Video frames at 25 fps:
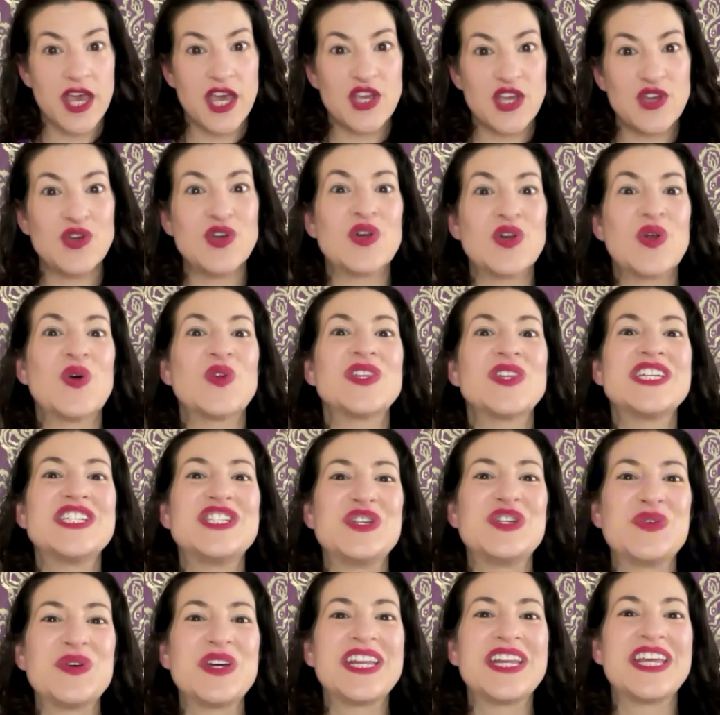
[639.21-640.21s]
you can only
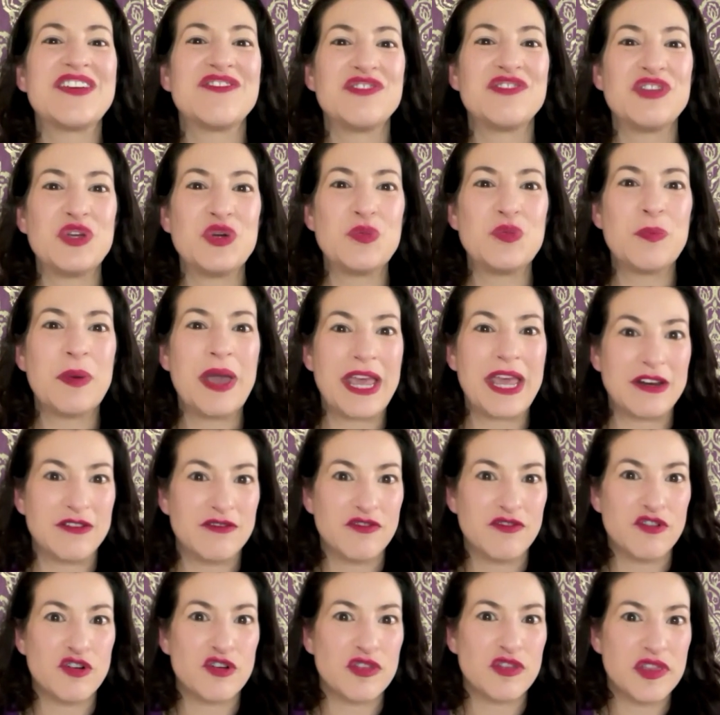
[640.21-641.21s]
do it if you paid
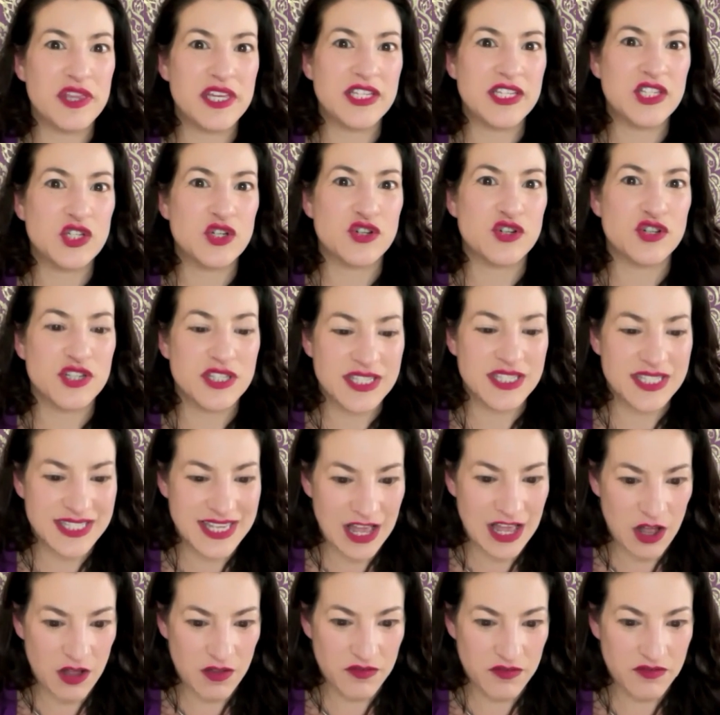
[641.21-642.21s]
for this
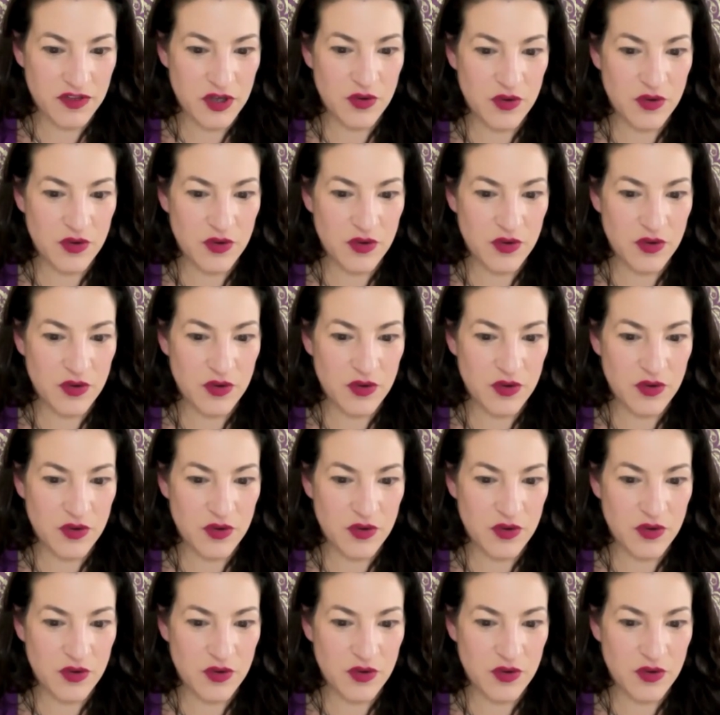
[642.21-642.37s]
yourself.